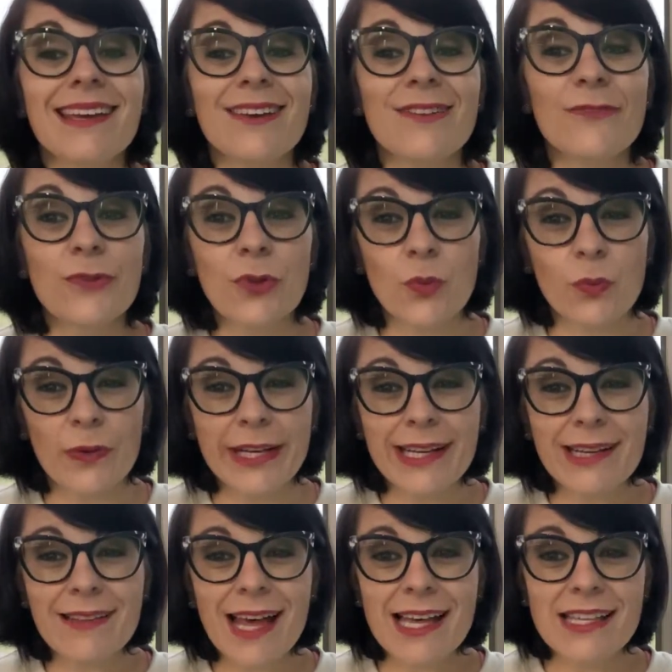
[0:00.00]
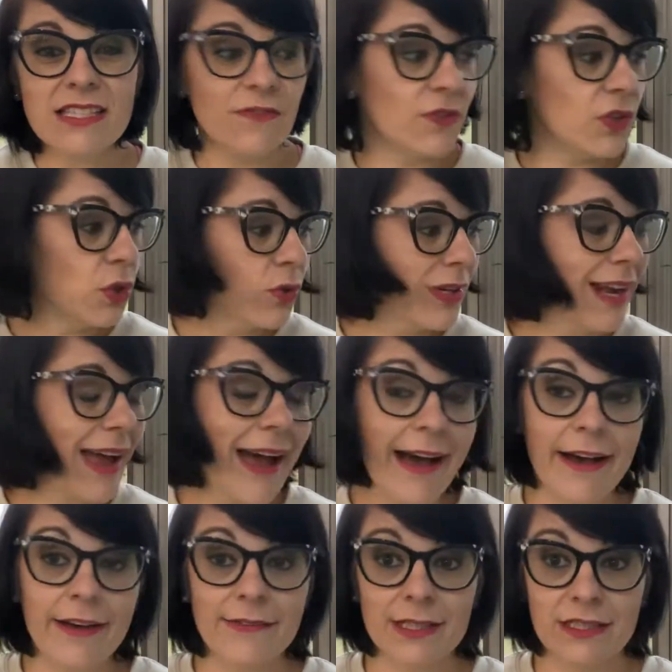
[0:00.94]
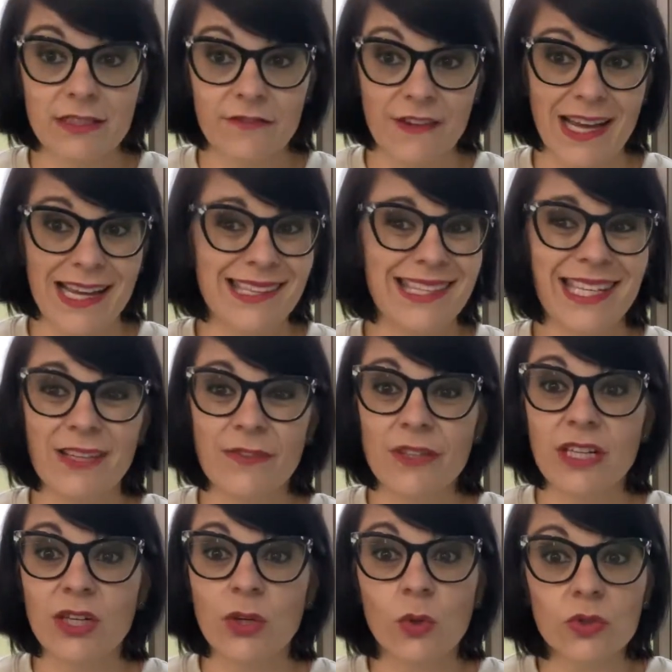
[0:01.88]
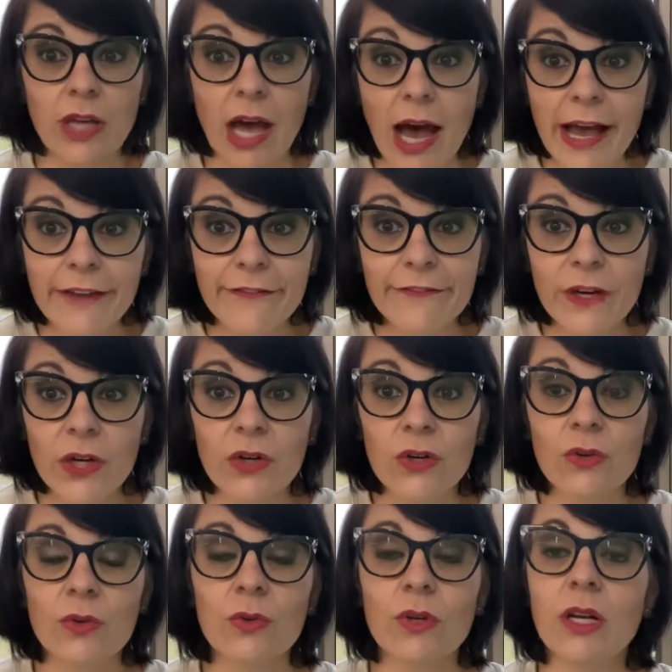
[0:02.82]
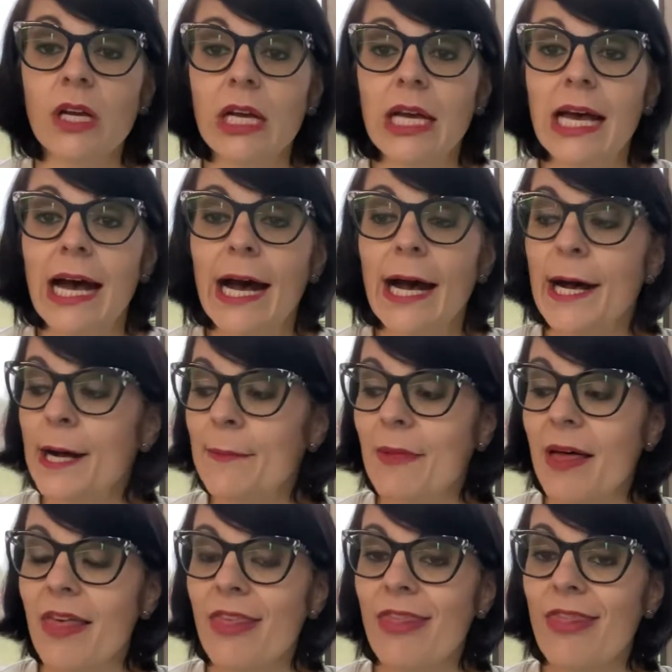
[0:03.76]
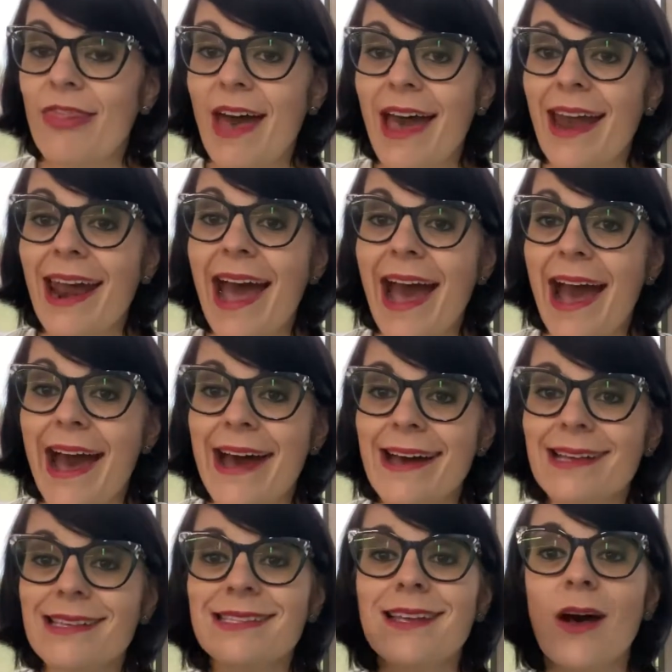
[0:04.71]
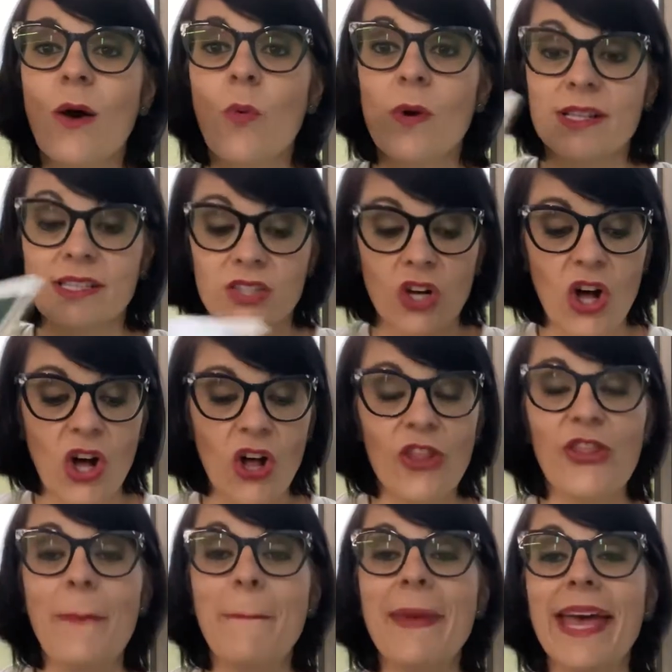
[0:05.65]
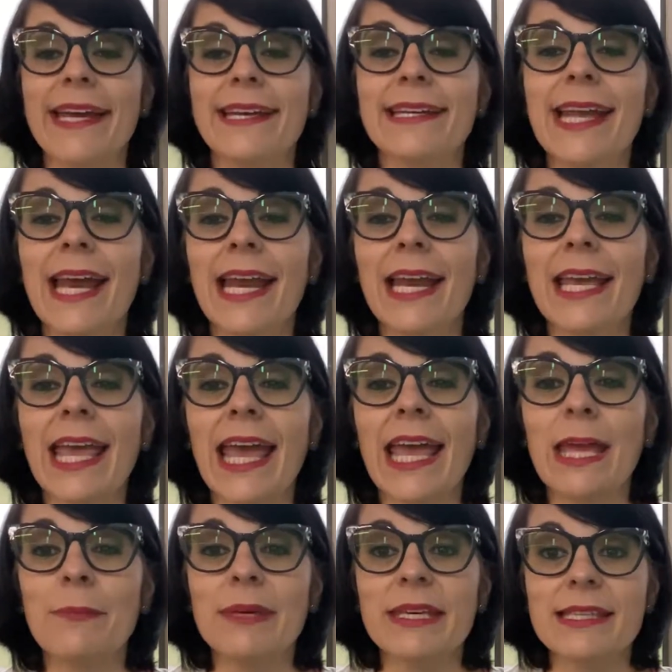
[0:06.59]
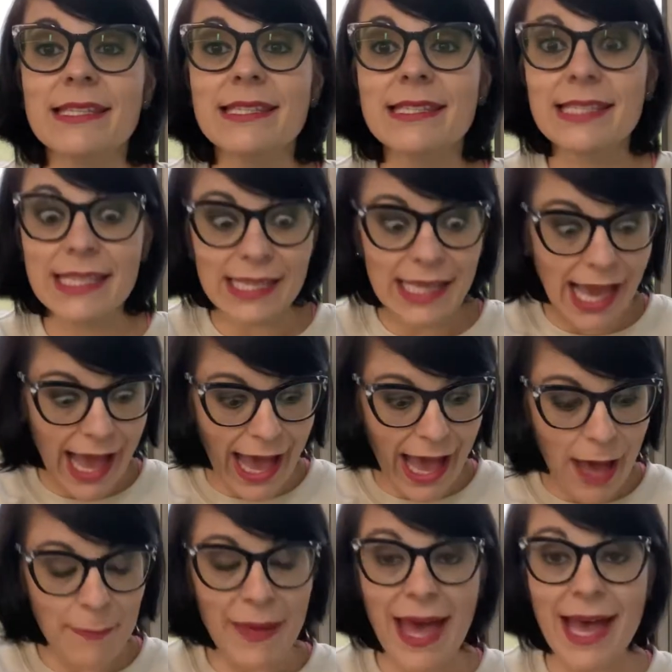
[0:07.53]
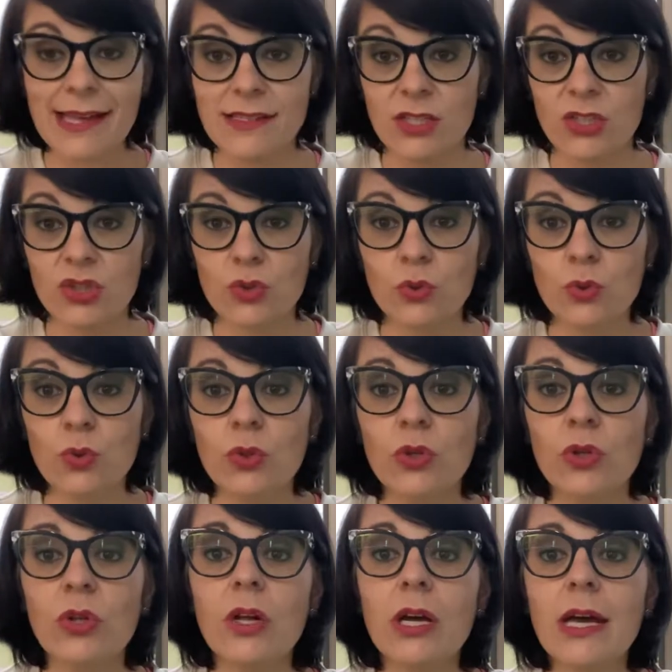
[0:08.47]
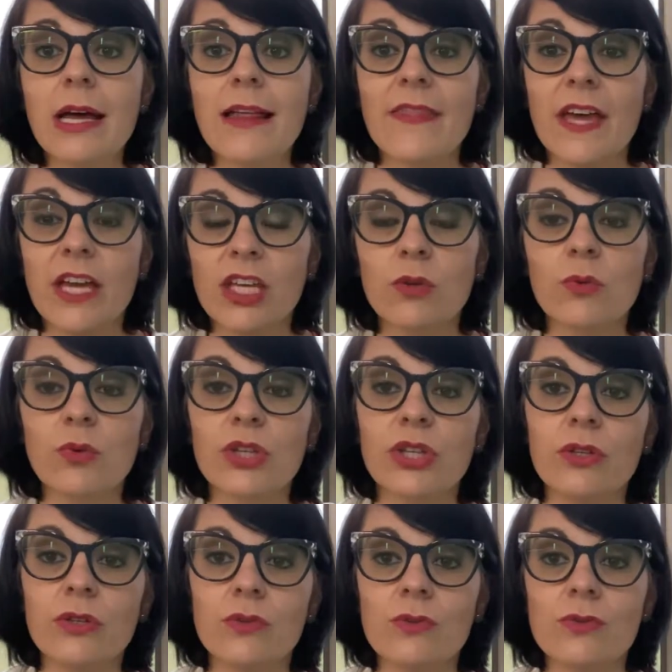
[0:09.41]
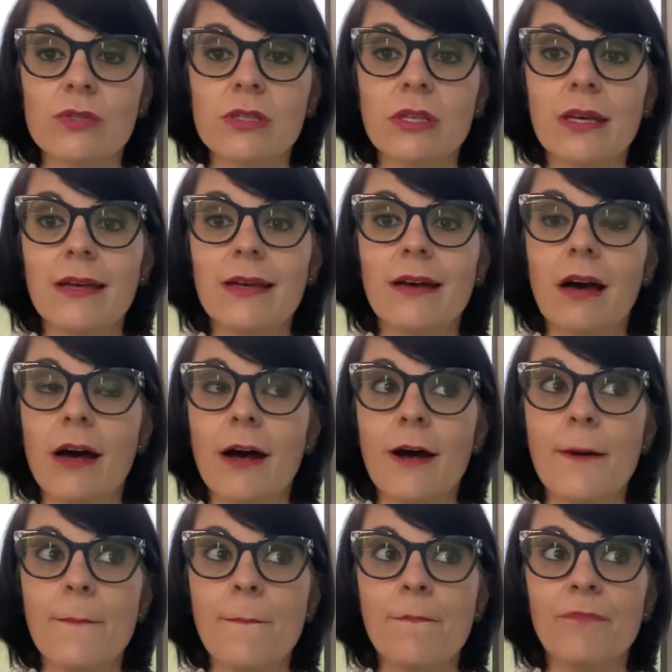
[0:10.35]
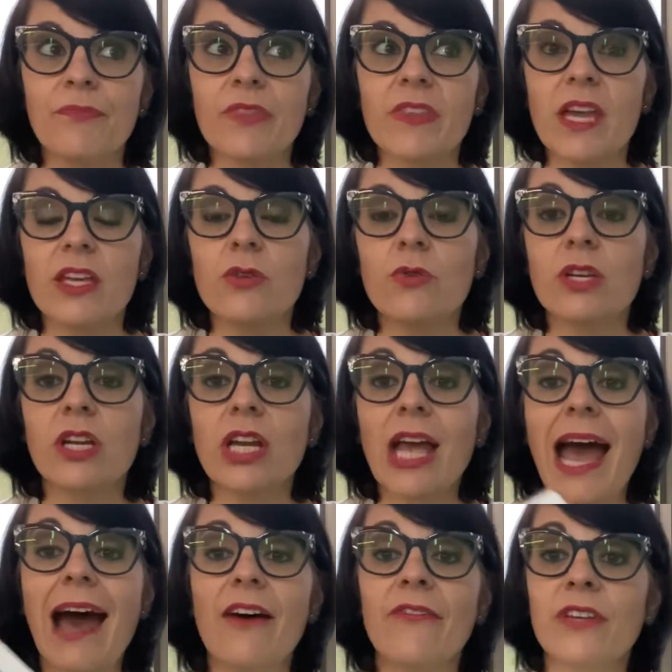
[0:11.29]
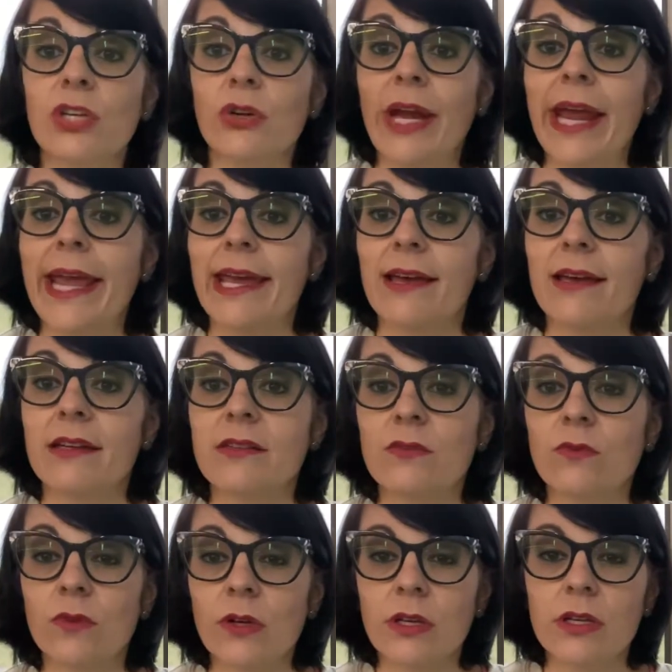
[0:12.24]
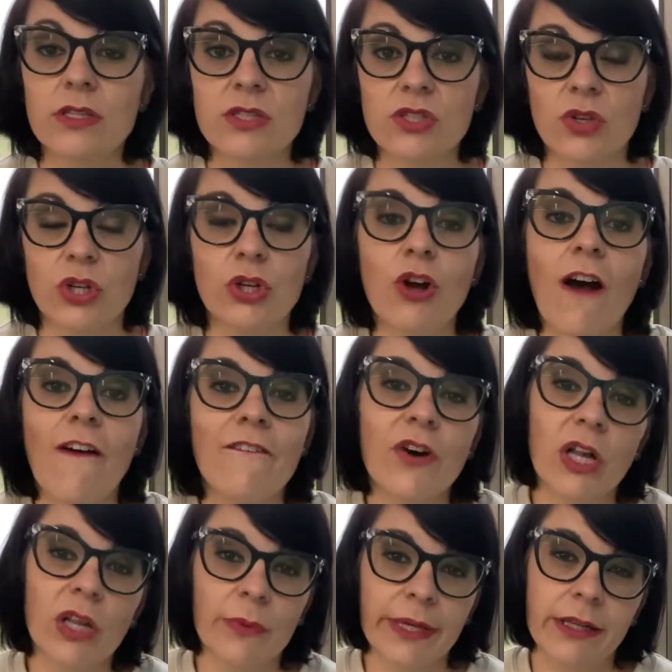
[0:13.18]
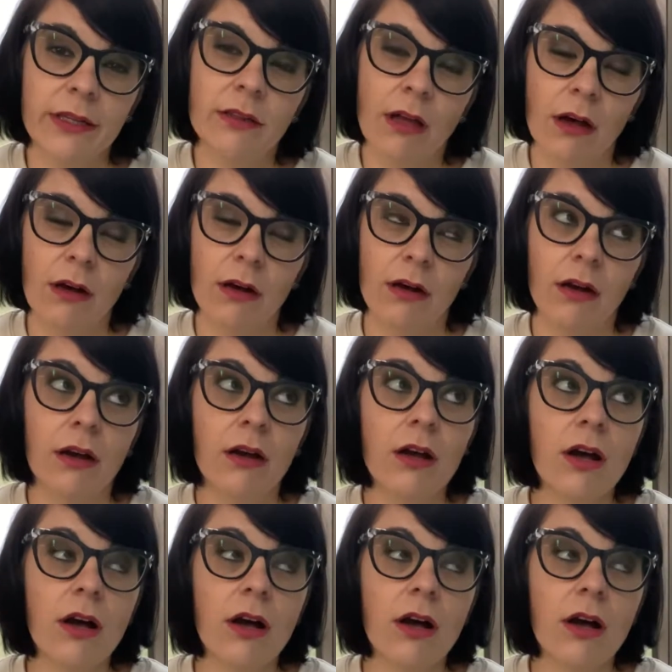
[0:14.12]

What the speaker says: for the reading class, if you can have a device, even an old iPhone, that has what's called the Magnetic ABC app as a tool that you will use, that you can have in your hand so you're not following along.